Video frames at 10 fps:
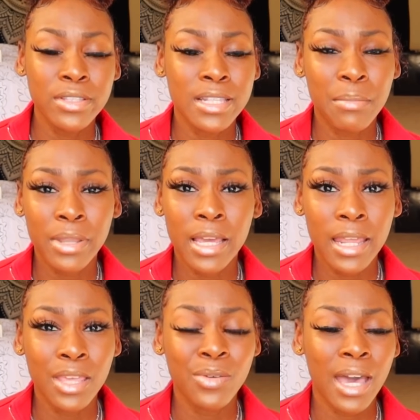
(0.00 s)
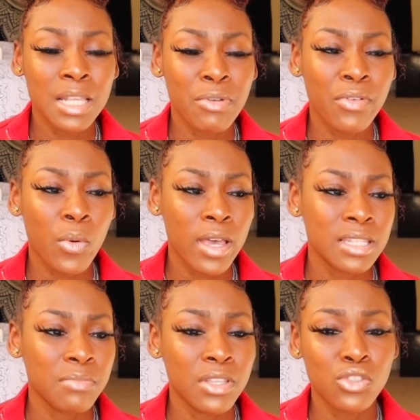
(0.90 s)
since I played that, you guys been
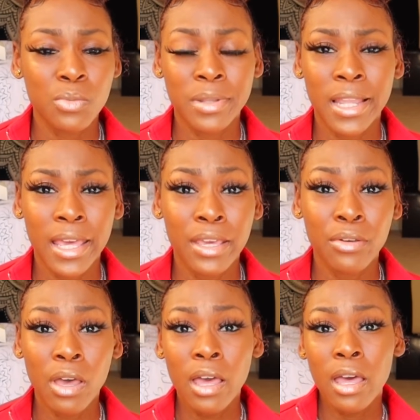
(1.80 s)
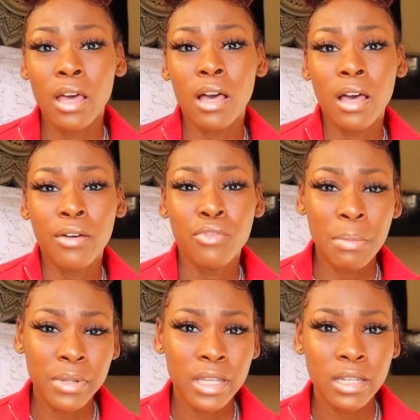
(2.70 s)
requesting me to play
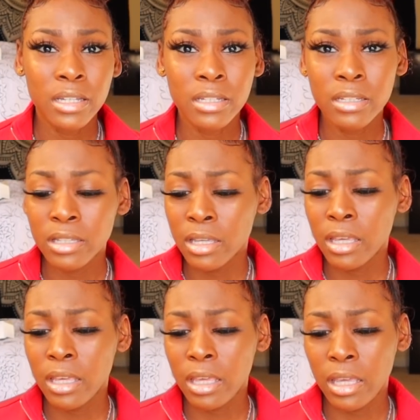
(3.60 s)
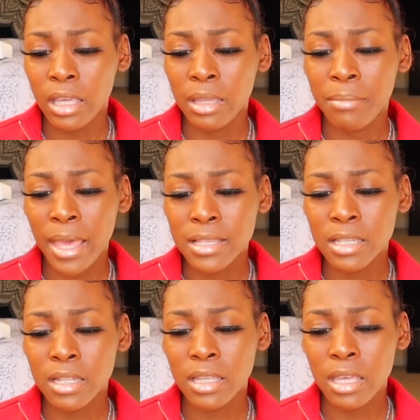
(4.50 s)
Replika, and
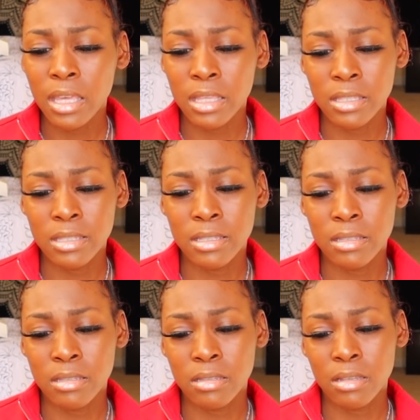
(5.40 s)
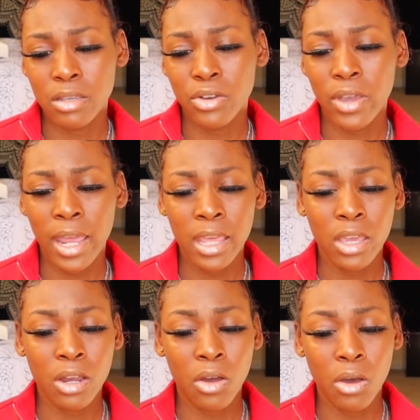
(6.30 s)
basically it's creating
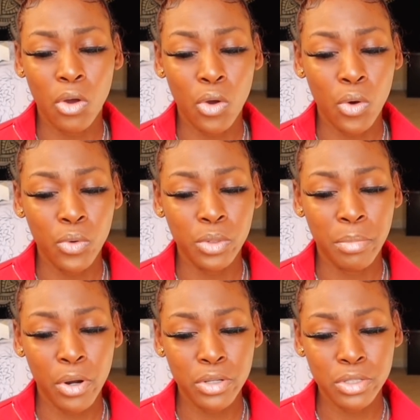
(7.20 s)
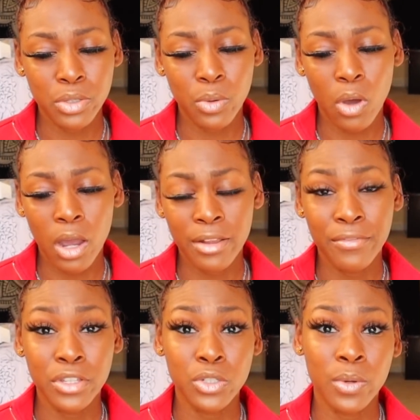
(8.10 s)
your own personal
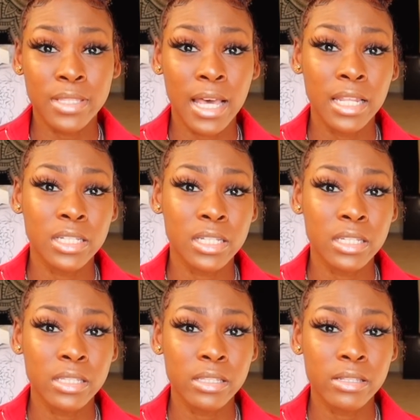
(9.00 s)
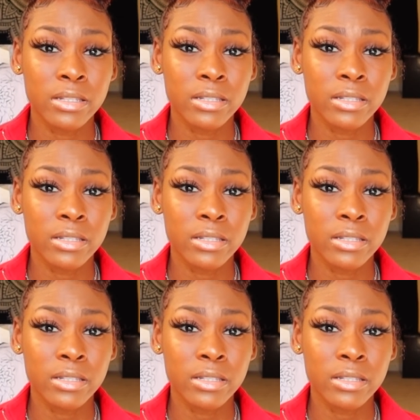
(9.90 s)
artificial intelligence.